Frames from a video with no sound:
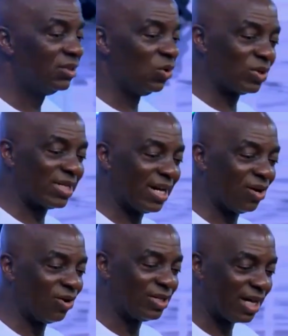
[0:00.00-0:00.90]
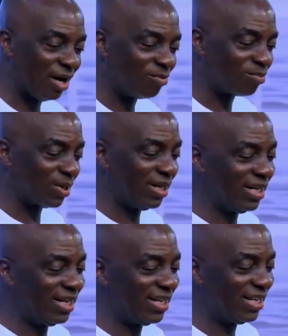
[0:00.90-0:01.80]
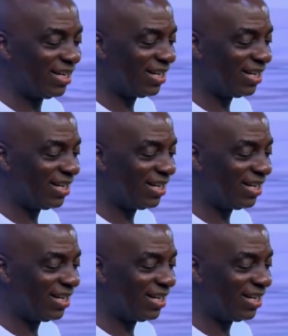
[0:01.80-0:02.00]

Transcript: No technology can pray